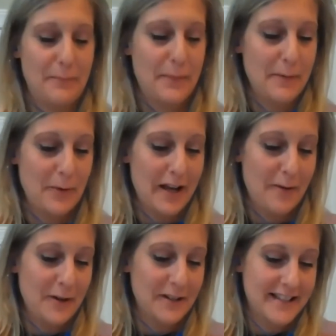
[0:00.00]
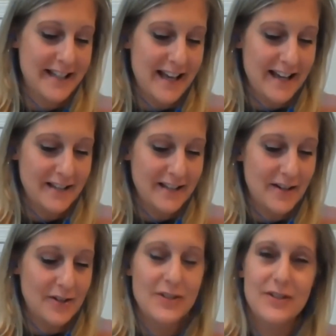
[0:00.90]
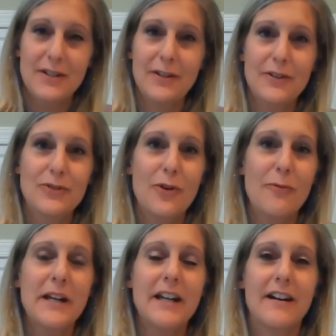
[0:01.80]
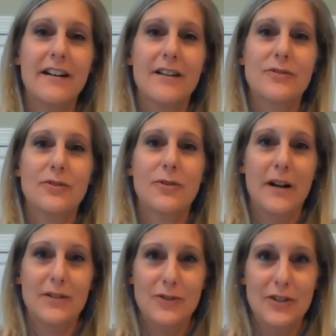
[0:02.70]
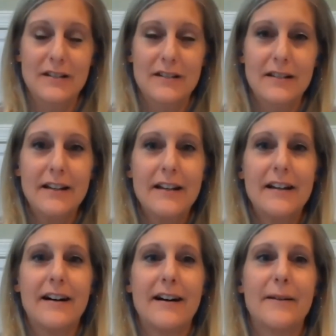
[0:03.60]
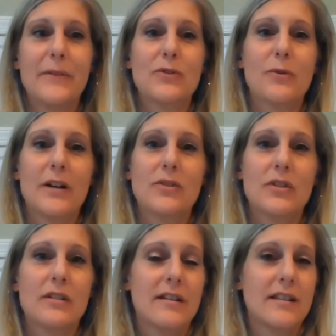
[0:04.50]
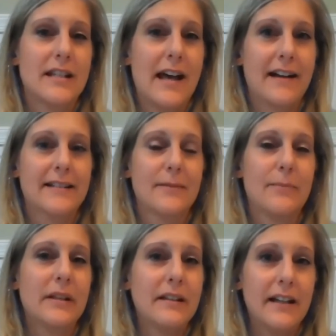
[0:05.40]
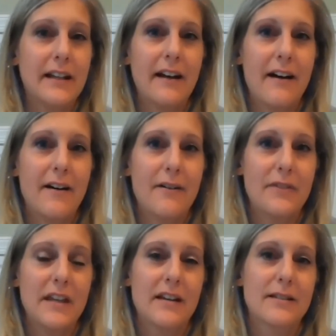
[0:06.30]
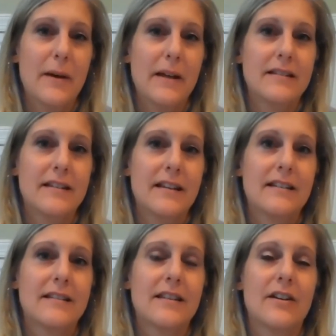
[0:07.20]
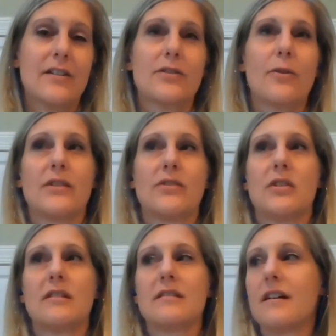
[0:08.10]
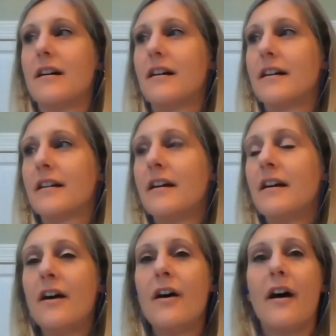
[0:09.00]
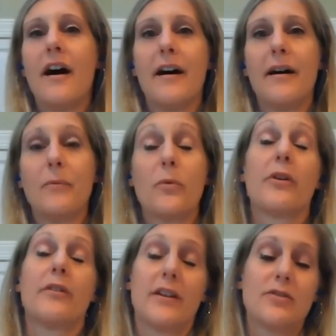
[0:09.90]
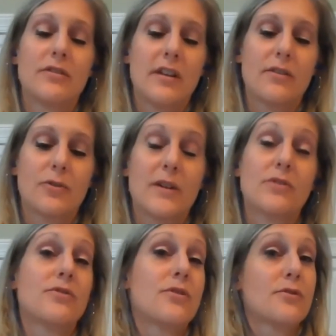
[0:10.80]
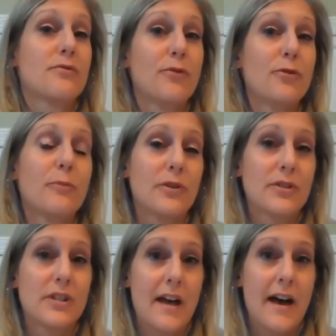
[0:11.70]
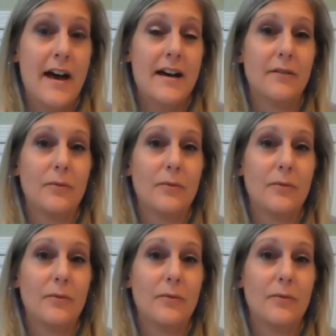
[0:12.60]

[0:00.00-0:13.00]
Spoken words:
but what I will say is there's still so many unanswered questions. There's questions on the taxability of the expenses. There's questions on, well, I shouldn't say there's questions. There's rumors that